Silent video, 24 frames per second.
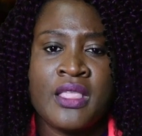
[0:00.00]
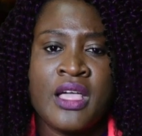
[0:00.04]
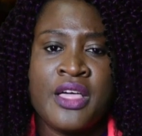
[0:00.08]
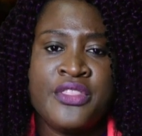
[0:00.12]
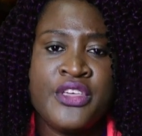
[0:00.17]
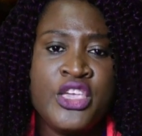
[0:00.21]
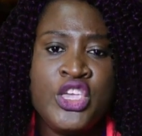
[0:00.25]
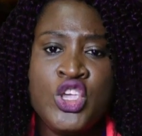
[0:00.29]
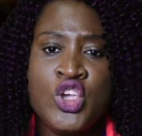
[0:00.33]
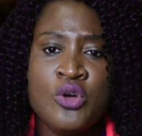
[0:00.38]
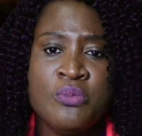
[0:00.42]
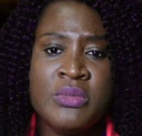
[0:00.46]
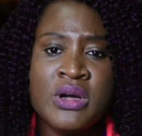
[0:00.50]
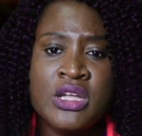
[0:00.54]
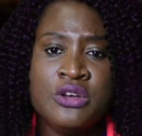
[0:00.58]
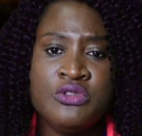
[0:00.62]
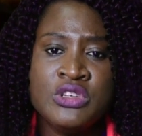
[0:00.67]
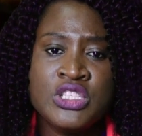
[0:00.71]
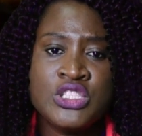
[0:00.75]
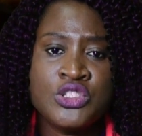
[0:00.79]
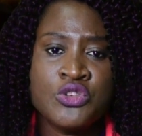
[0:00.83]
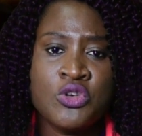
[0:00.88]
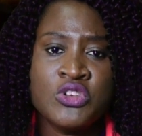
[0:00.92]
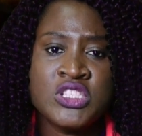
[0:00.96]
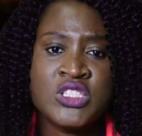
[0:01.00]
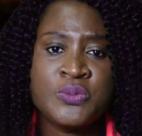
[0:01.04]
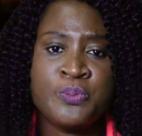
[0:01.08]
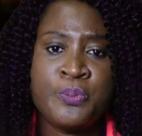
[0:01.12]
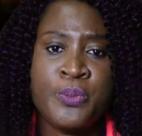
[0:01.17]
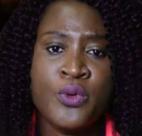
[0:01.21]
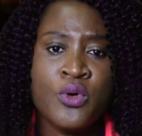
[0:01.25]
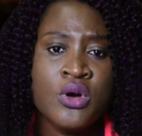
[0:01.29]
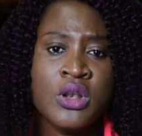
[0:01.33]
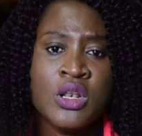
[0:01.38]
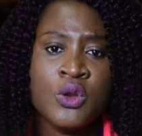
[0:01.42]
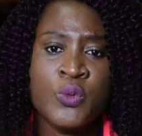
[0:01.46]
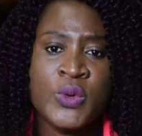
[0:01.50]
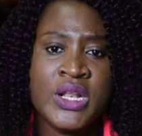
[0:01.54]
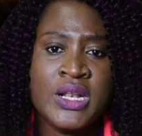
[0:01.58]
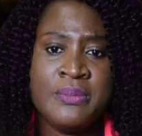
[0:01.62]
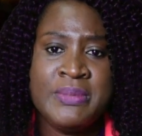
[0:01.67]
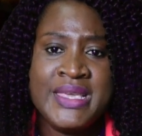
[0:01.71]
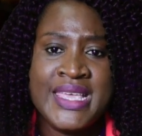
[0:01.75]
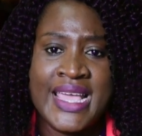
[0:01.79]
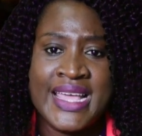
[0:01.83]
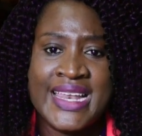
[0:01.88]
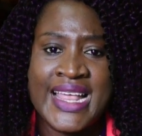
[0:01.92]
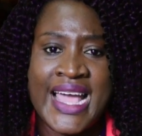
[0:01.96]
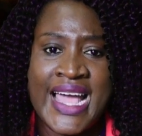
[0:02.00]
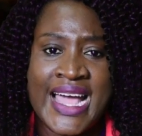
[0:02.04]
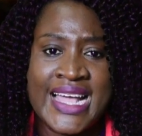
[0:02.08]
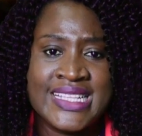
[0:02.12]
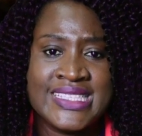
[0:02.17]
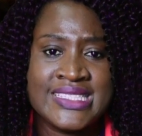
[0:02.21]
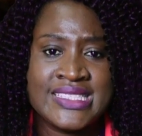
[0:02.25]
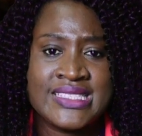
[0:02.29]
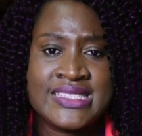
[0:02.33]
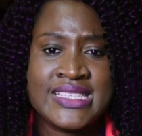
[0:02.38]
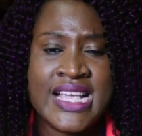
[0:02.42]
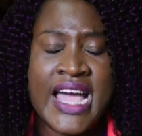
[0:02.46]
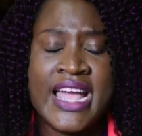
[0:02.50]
The human resource pool will be enhanced